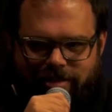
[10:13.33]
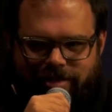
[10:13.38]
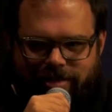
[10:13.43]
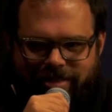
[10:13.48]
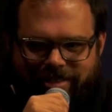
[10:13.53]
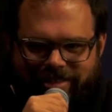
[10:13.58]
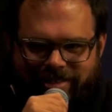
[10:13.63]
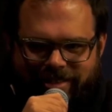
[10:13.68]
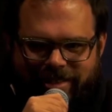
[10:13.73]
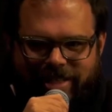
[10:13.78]

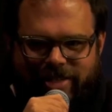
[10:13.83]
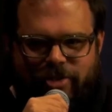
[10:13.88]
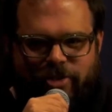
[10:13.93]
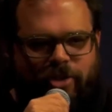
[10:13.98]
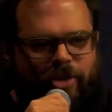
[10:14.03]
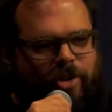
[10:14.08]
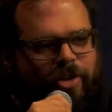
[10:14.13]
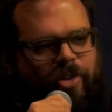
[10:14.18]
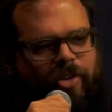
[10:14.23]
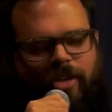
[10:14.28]

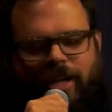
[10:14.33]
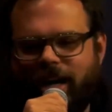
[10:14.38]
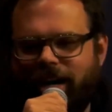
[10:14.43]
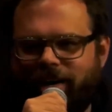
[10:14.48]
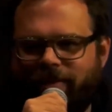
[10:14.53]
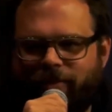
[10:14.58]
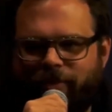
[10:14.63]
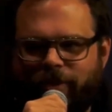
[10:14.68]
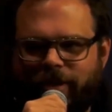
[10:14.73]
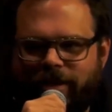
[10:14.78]

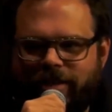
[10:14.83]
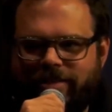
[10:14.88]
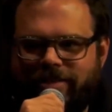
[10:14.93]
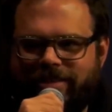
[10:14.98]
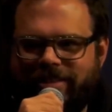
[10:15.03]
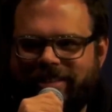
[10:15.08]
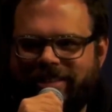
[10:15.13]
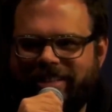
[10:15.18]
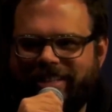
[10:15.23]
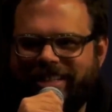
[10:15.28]
No, hold on.
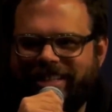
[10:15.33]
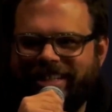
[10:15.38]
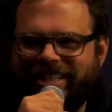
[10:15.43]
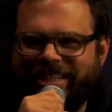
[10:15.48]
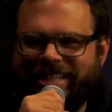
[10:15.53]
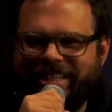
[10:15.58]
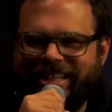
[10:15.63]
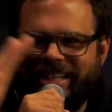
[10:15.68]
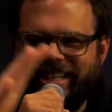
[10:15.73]
So we've been fucking